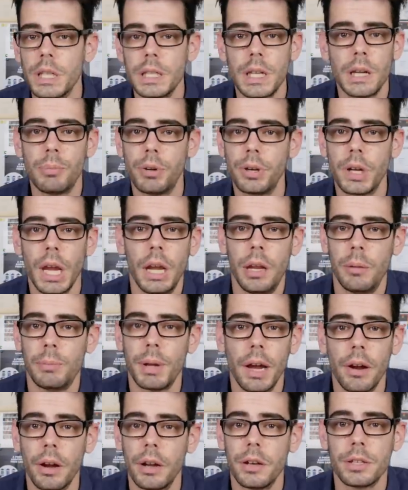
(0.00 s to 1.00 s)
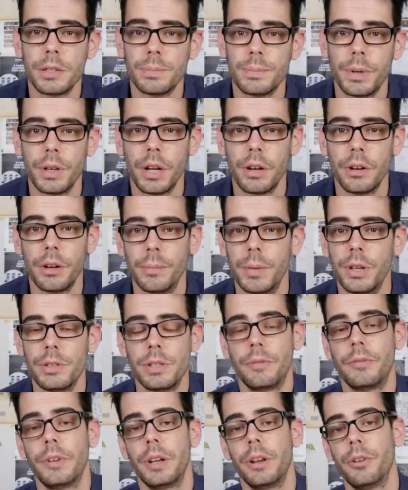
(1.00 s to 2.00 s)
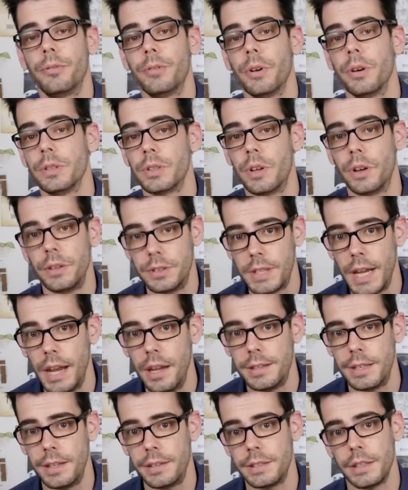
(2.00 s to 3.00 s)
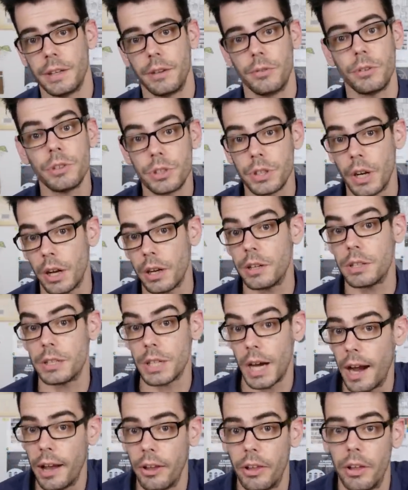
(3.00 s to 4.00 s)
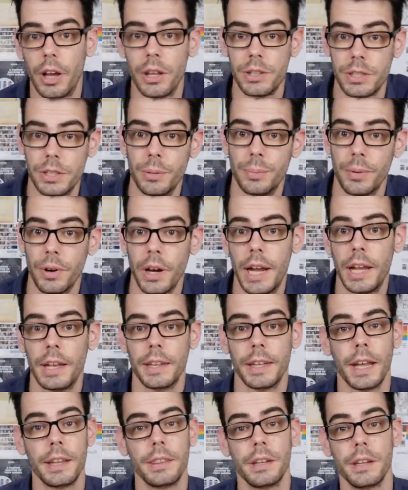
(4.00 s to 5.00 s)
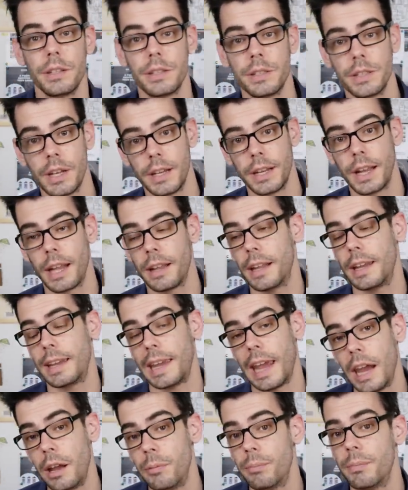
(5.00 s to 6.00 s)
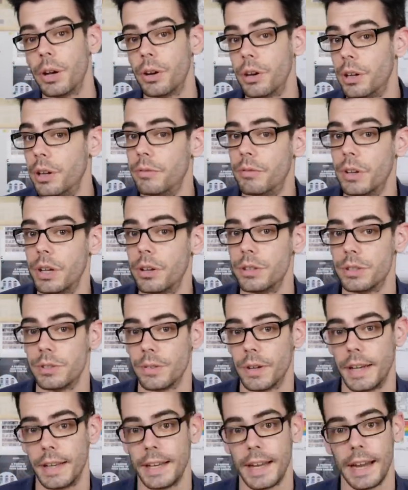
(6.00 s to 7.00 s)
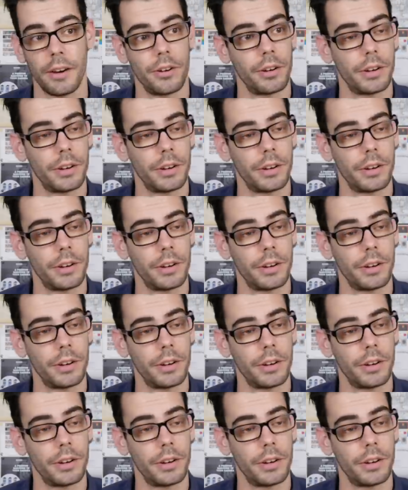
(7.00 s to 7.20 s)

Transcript: example, Katy Perry just put out a music video for her song Daisies, and it was shot entirely on Super eight, and that thing's sitting at like eight million views right now,